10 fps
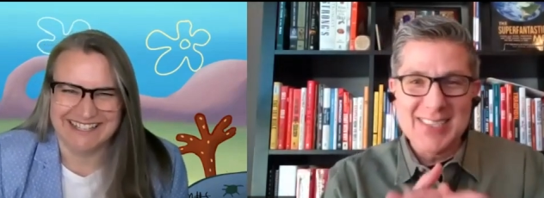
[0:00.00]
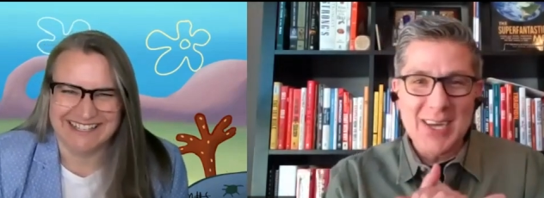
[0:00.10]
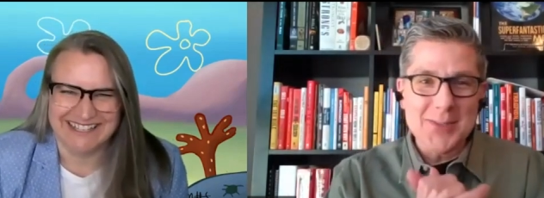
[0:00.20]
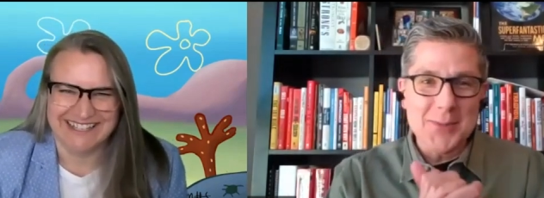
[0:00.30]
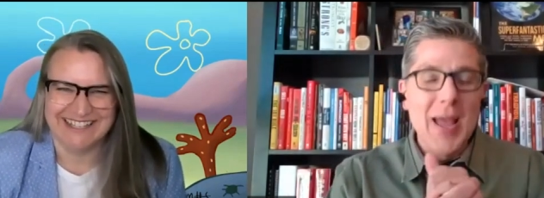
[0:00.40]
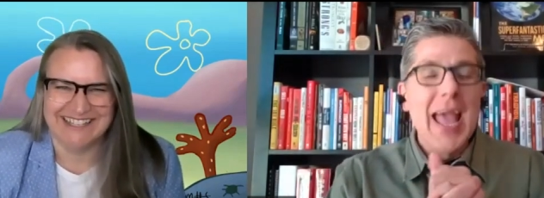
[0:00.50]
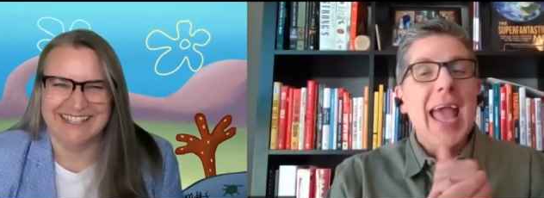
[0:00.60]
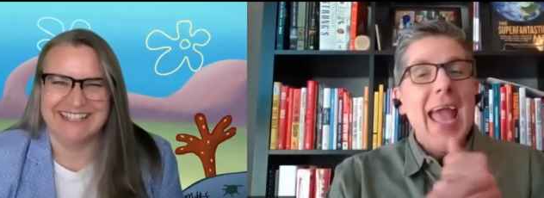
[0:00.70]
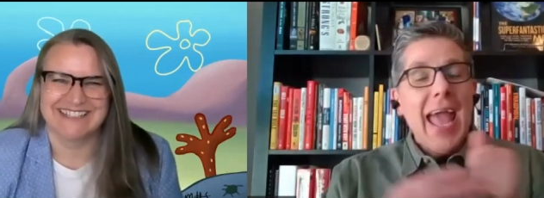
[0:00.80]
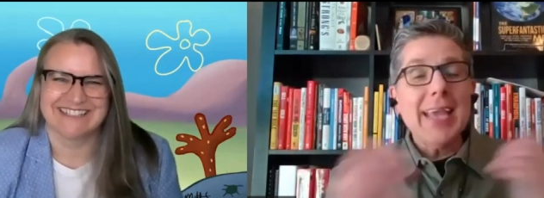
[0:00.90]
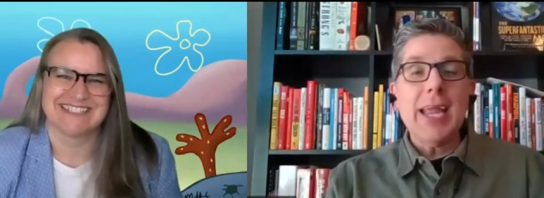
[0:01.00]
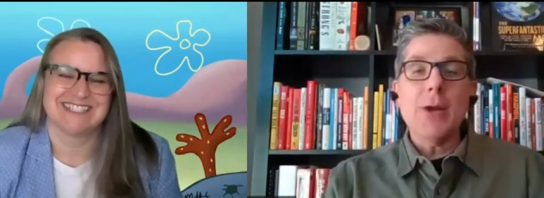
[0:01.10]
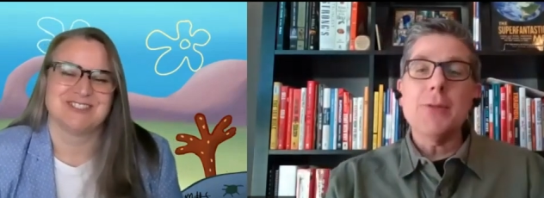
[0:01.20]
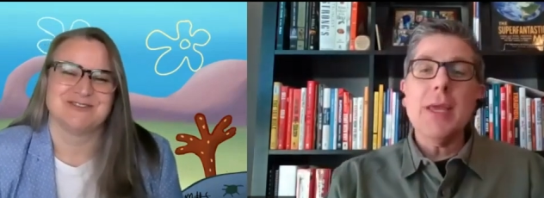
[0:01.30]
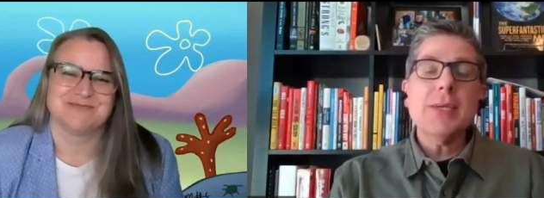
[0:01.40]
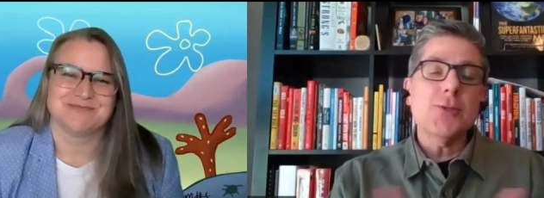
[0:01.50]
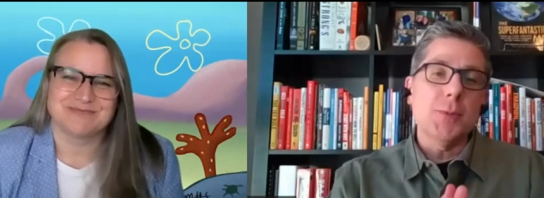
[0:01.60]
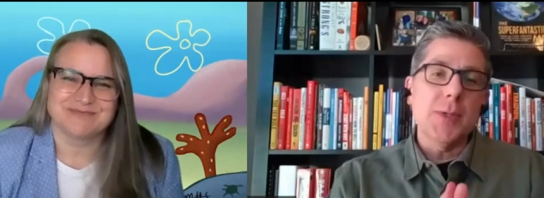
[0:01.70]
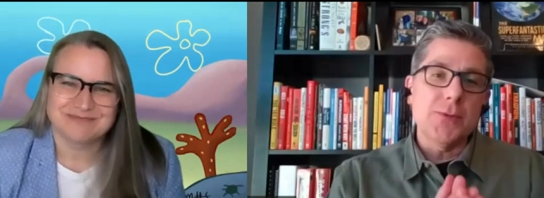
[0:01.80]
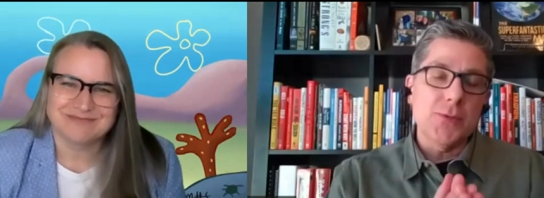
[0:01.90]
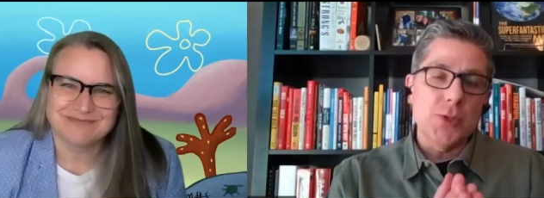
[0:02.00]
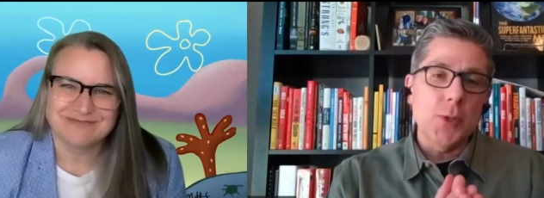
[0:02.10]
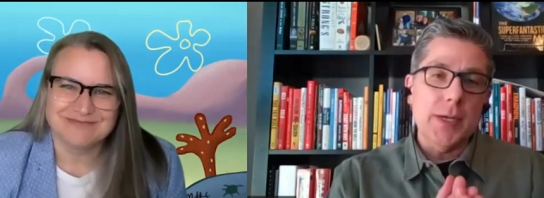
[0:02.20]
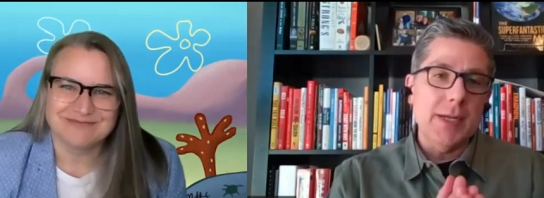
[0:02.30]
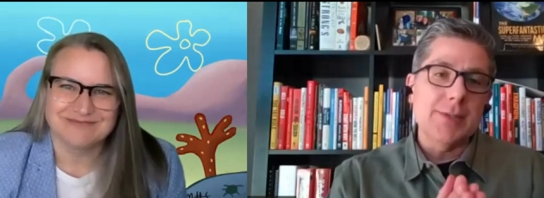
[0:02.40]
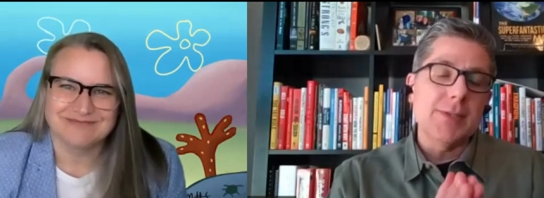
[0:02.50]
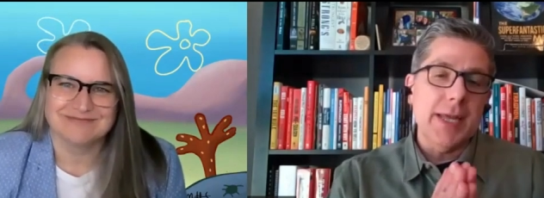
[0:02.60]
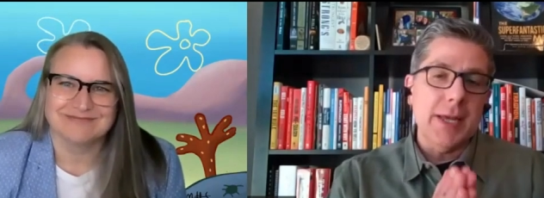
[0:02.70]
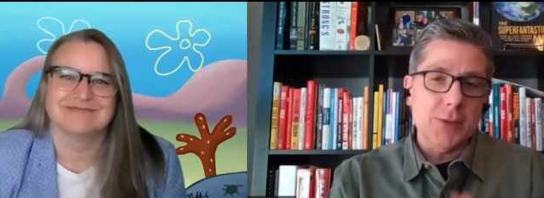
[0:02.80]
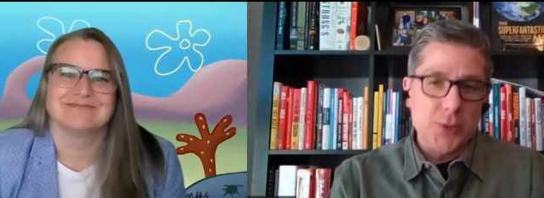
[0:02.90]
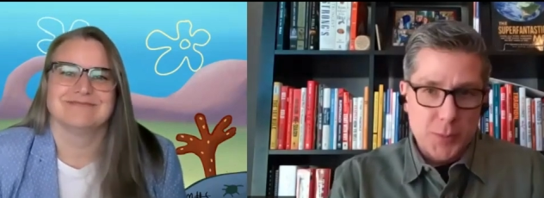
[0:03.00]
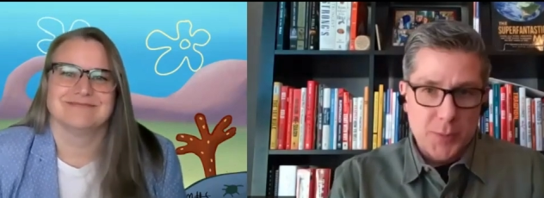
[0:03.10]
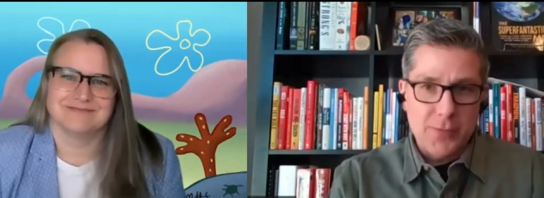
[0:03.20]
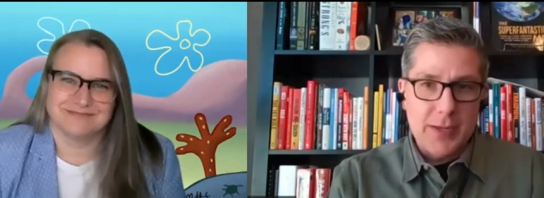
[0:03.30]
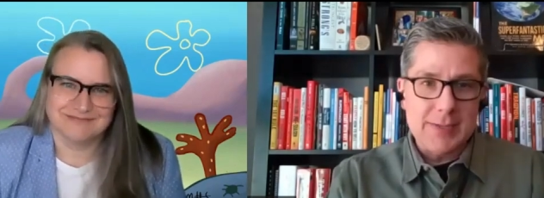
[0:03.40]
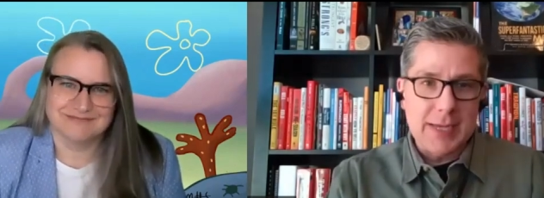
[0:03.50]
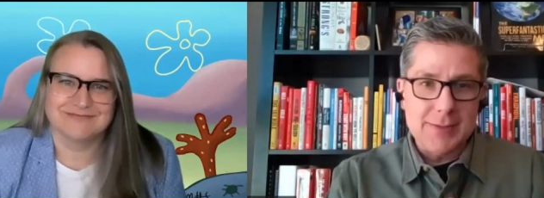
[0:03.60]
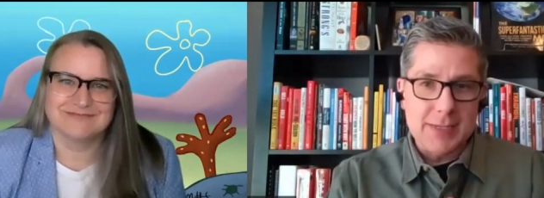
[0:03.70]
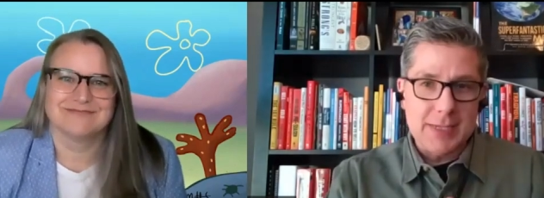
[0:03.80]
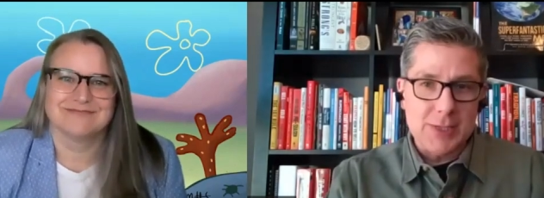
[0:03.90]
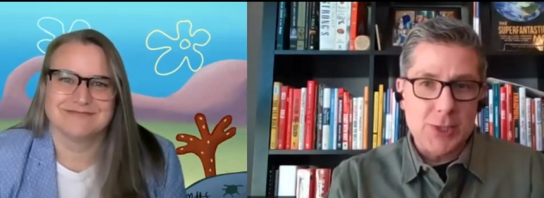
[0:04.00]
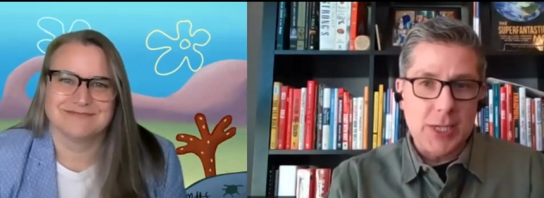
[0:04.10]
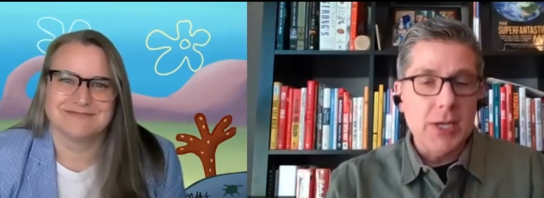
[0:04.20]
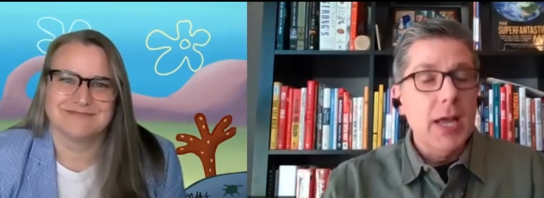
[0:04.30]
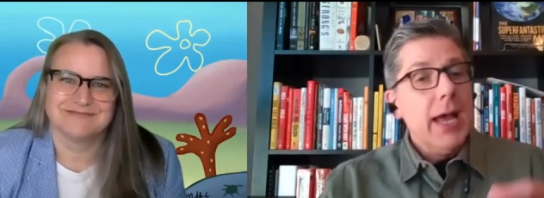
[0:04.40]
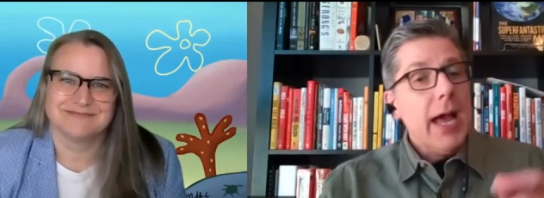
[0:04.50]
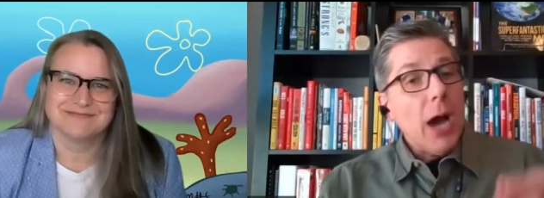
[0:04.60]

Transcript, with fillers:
Speaker 1: That's awesome. Hey, Kara, thank you so much for joining us today on the Super Fantastic Exchange.